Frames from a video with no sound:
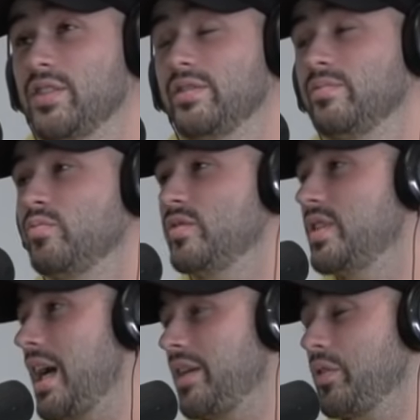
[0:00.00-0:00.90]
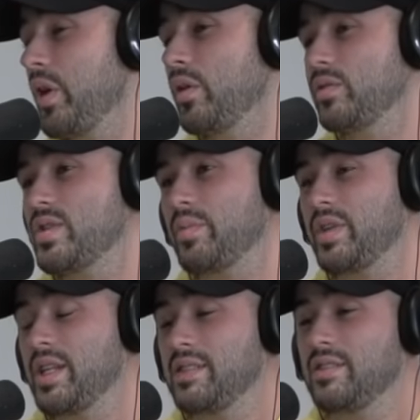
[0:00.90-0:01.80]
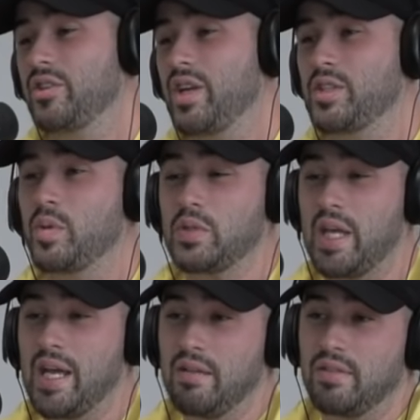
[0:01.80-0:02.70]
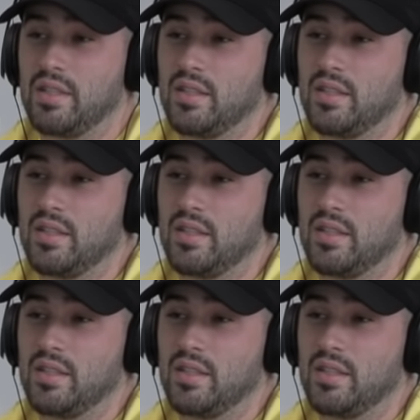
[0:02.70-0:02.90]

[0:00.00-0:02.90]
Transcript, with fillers: and, I don't know, something that you're not supposed to have?